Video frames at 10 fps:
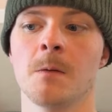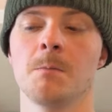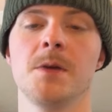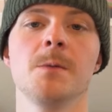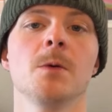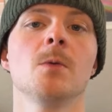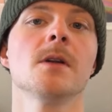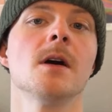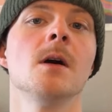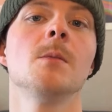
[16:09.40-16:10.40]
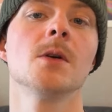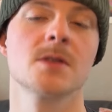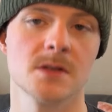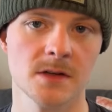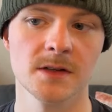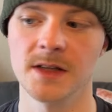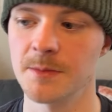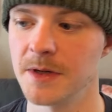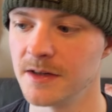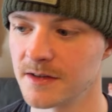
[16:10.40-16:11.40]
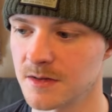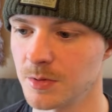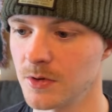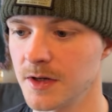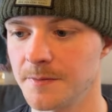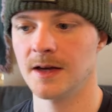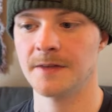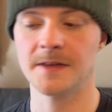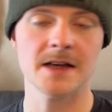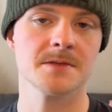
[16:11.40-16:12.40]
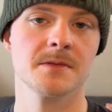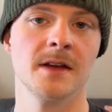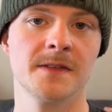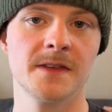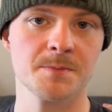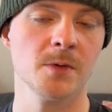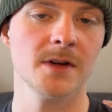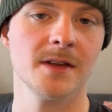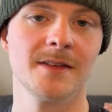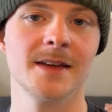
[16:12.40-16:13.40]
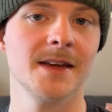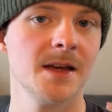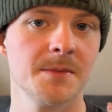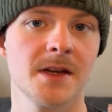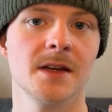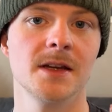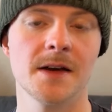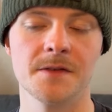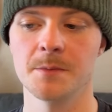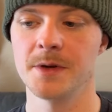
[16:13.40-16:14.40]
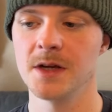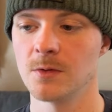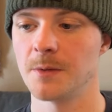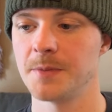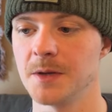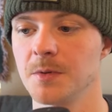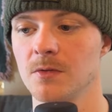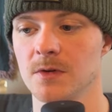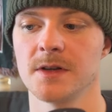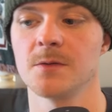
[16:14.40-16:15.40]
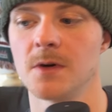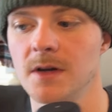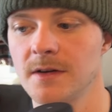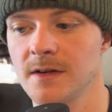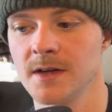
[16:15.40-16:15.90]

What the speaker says: people would almost certainly be disappointed. At this point, the game can never be what people really want.